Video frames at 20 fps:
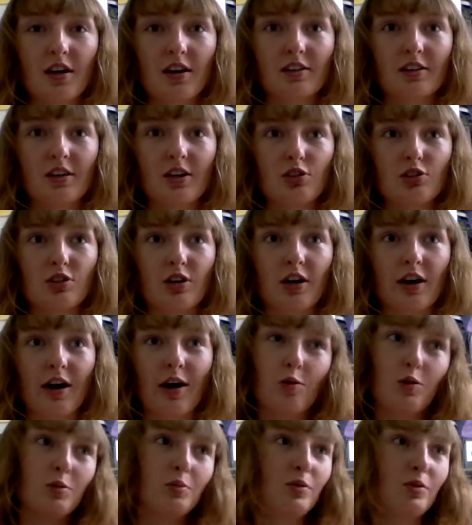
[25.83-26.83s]
that you start
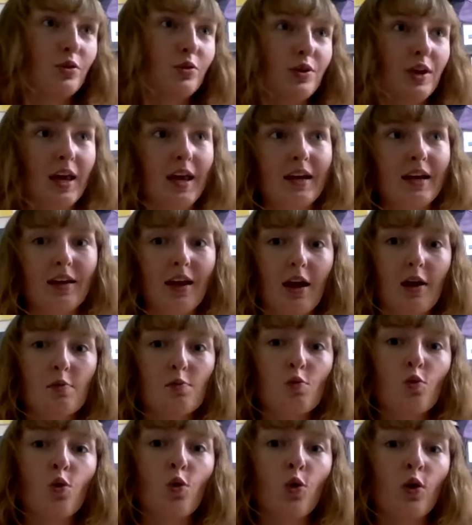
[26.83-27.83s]
out with, but you can
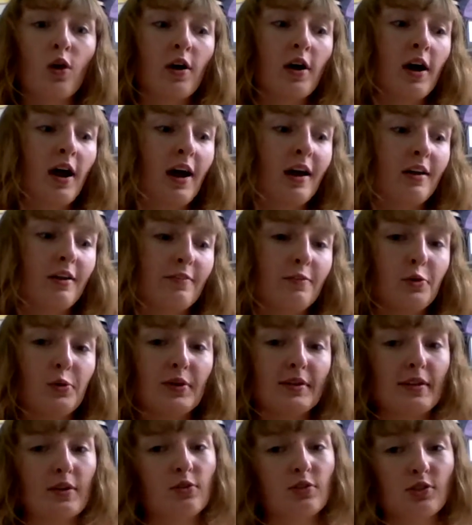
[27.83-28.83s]
gain more, and if you
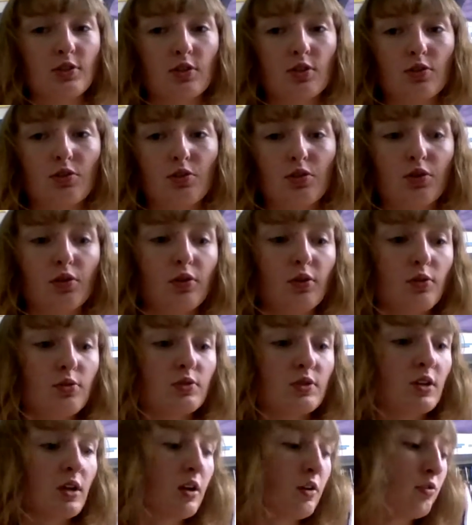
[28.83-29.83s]
get down to 0 you
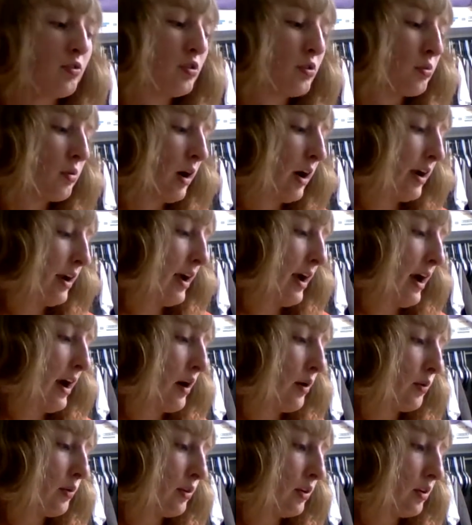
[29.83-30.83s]
lose, and if you run
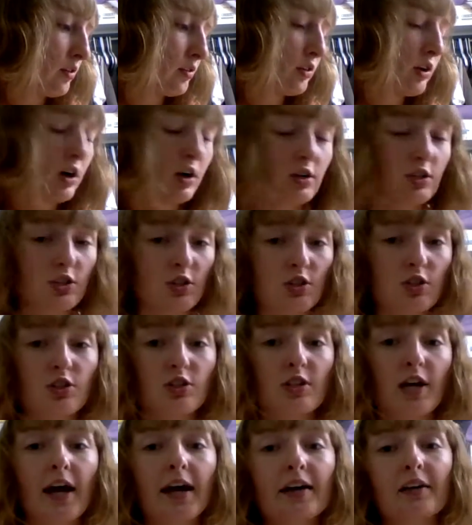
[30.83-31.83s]
out of cards in your
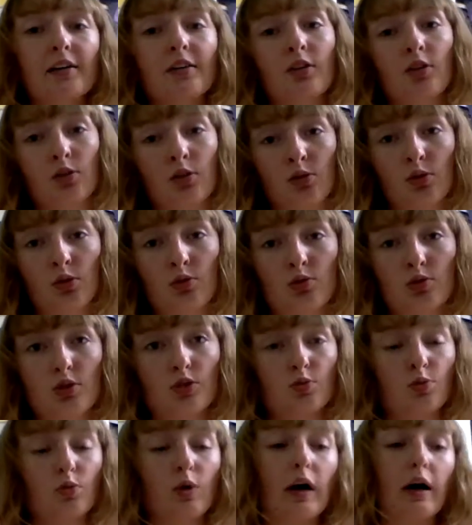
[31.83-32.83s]
deck then you lose
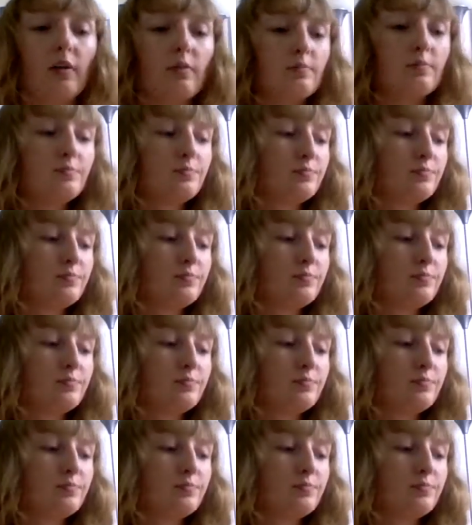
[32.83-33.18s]
as well.